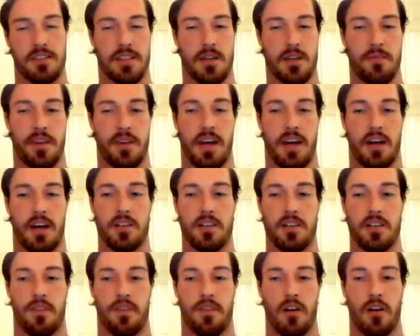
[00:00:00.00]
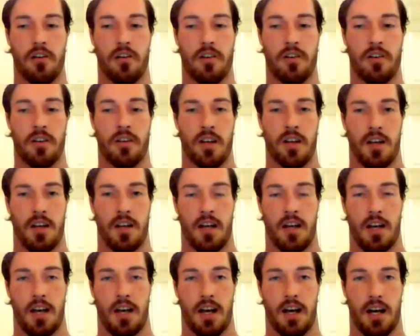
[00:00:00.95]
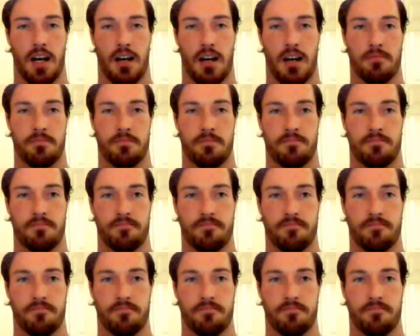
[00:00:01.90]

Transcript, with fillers: It's something I'd always followed um,